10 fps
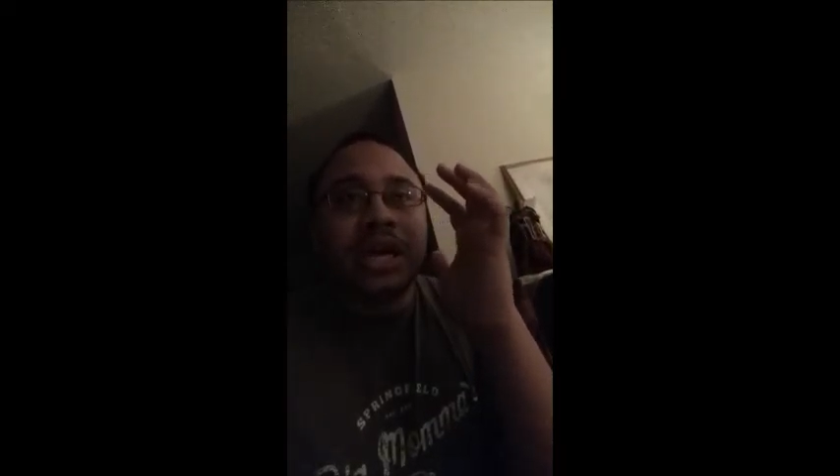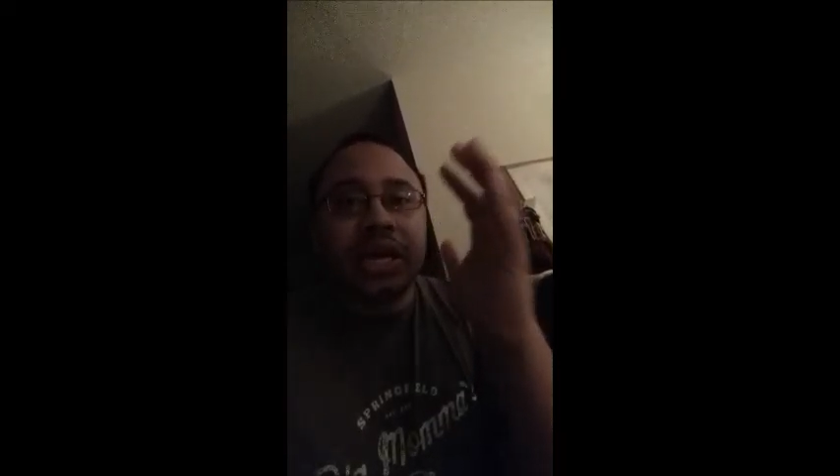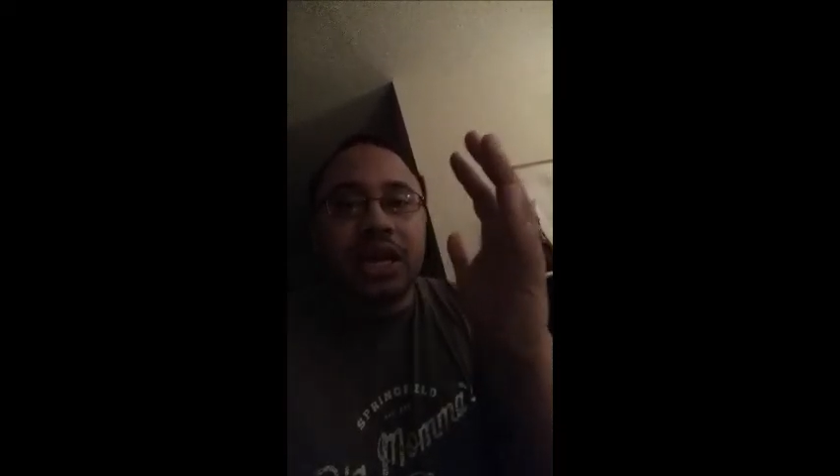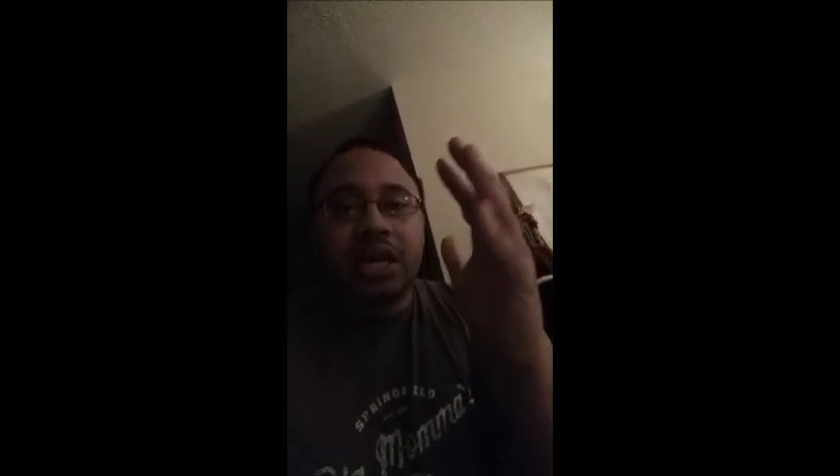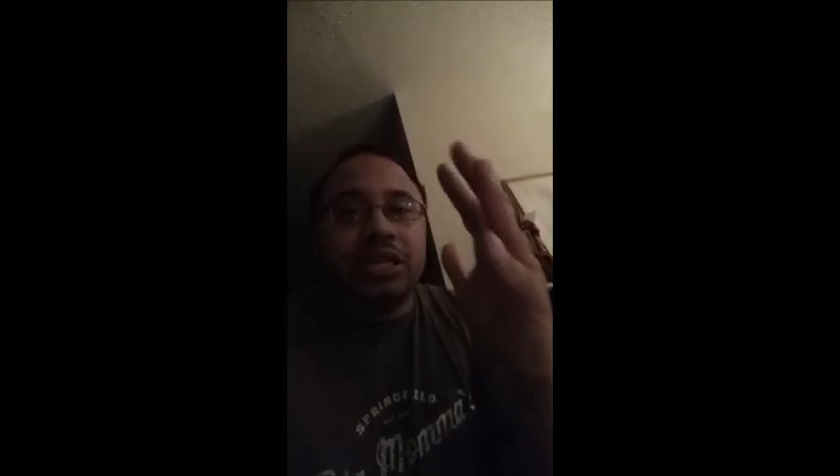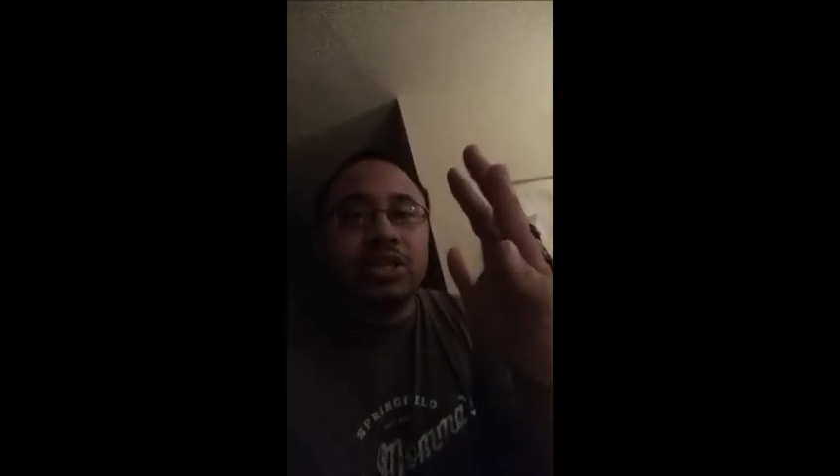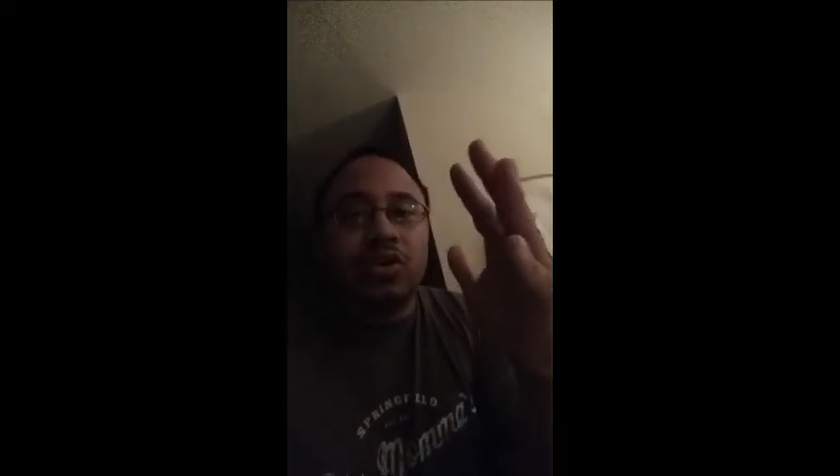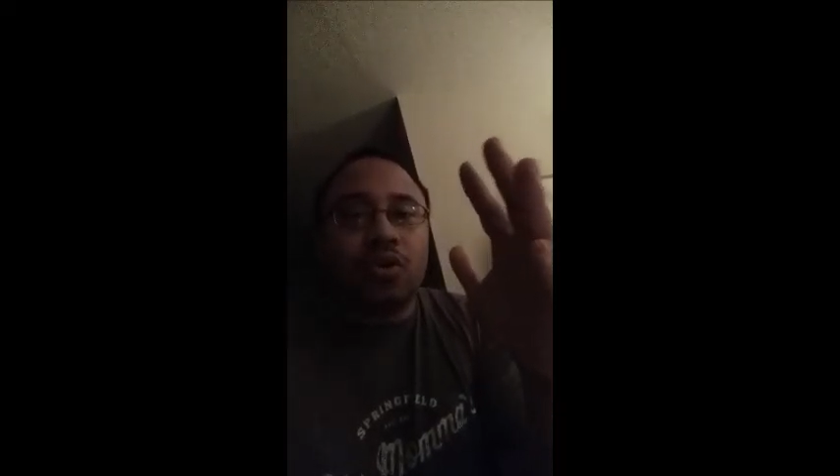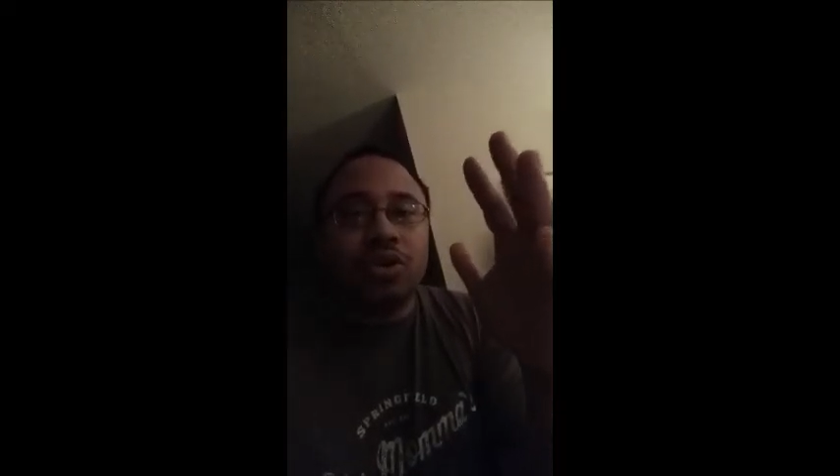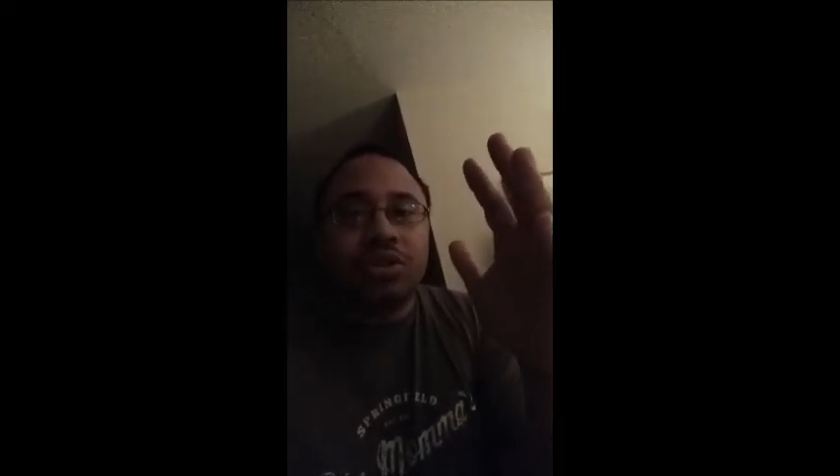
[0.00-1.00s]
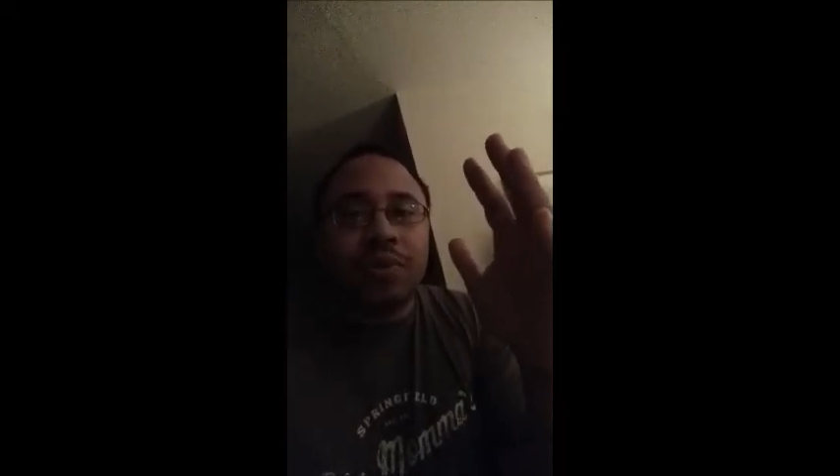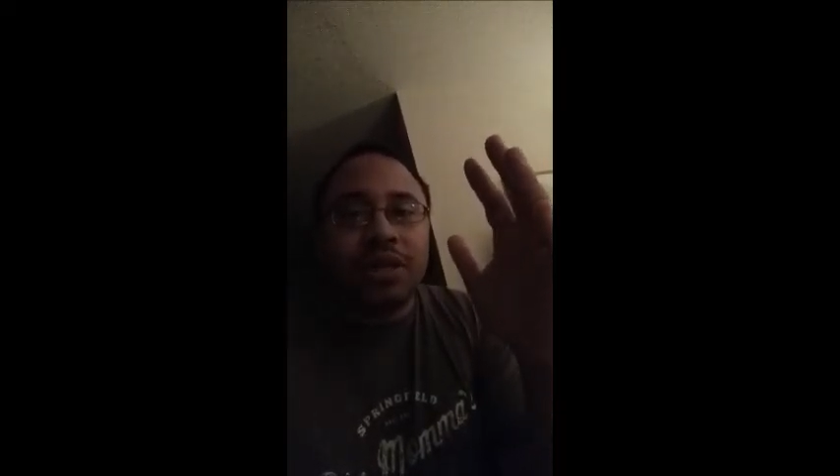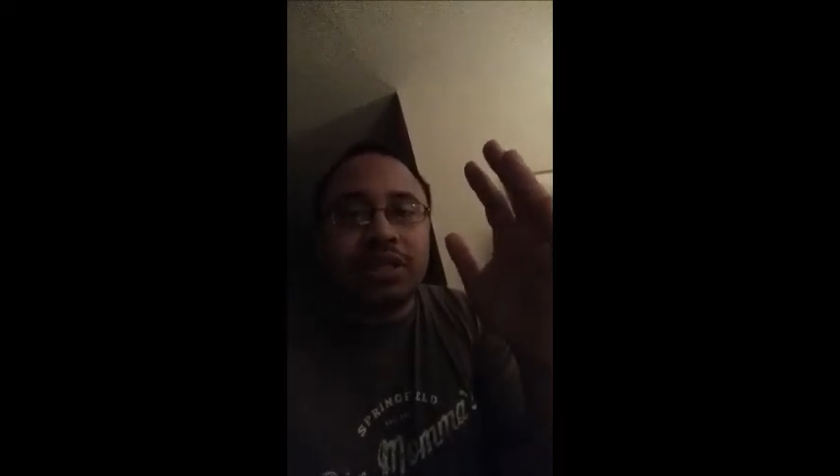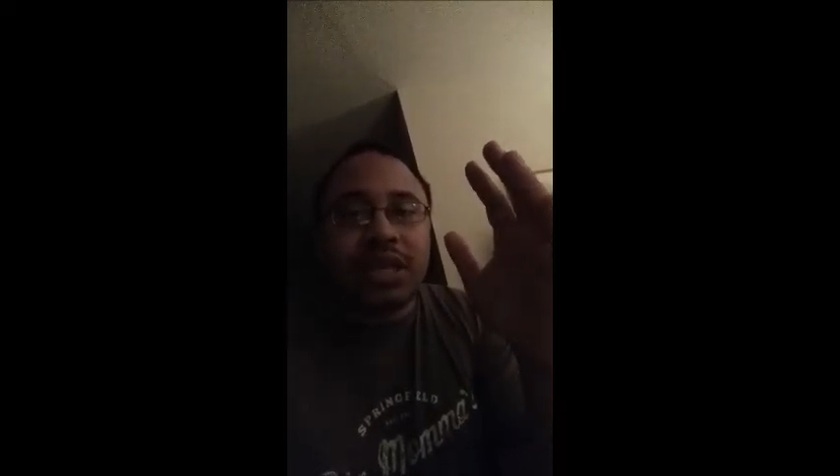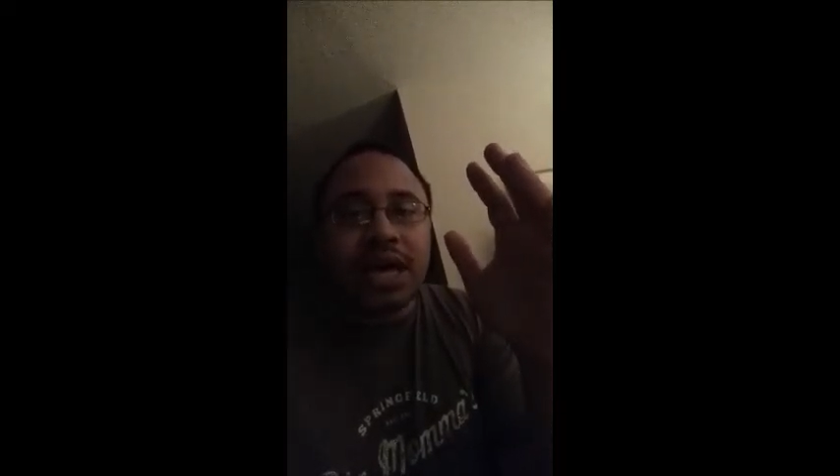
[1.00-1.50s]
getting
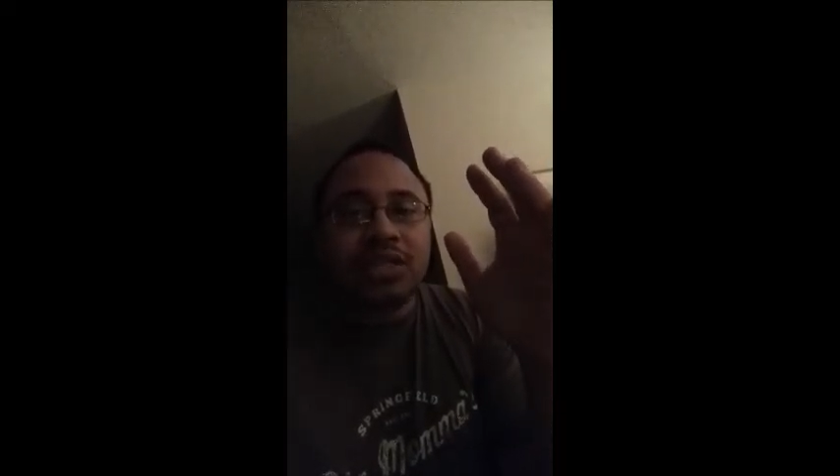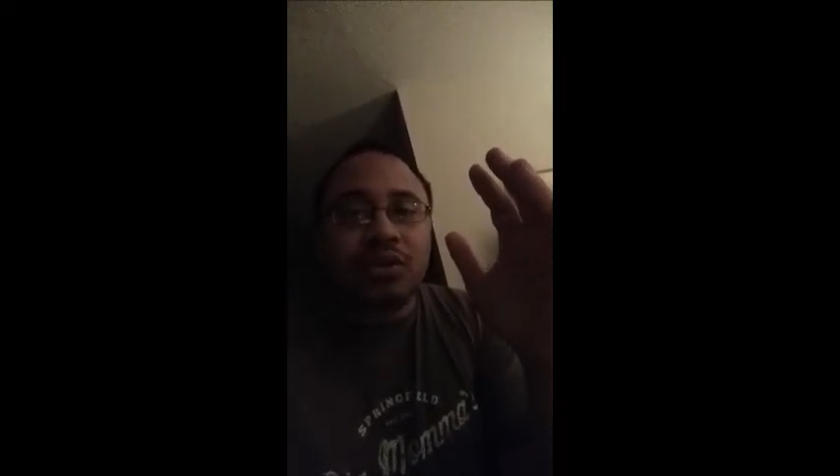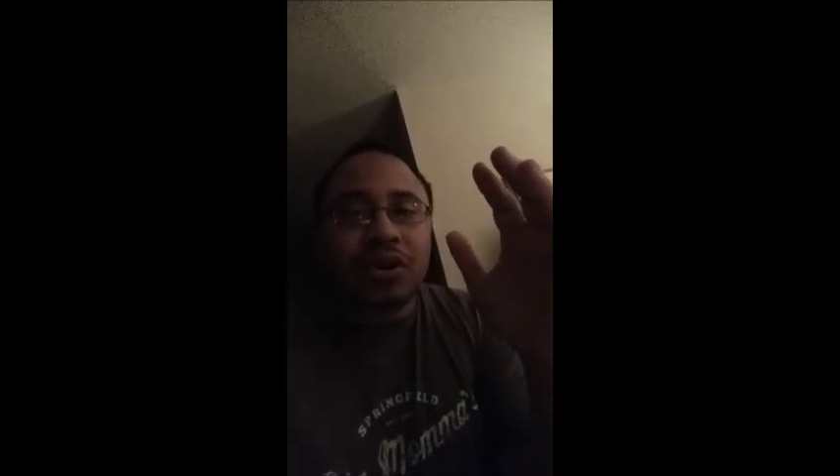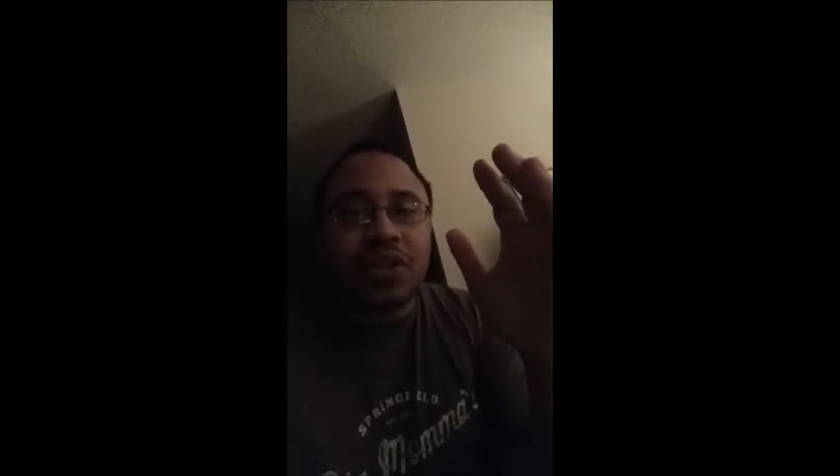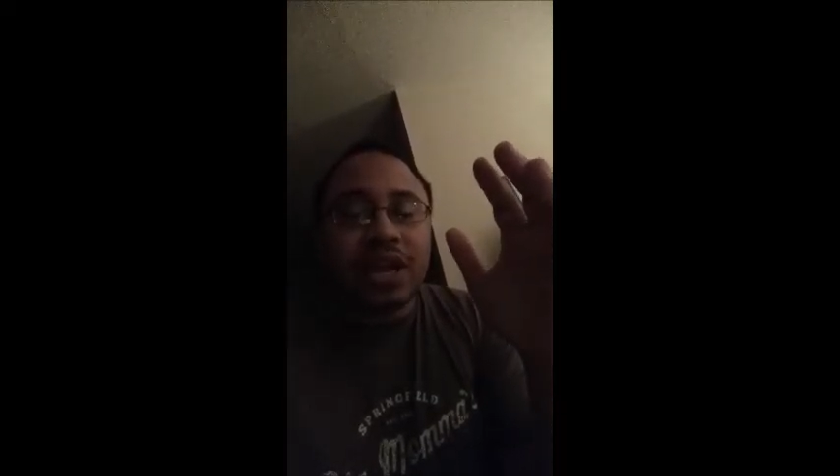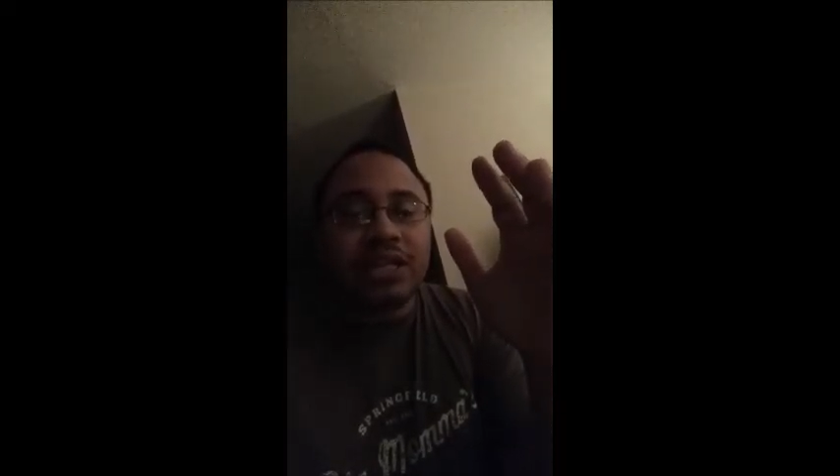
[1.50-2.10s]
endorsements, that sort of thing.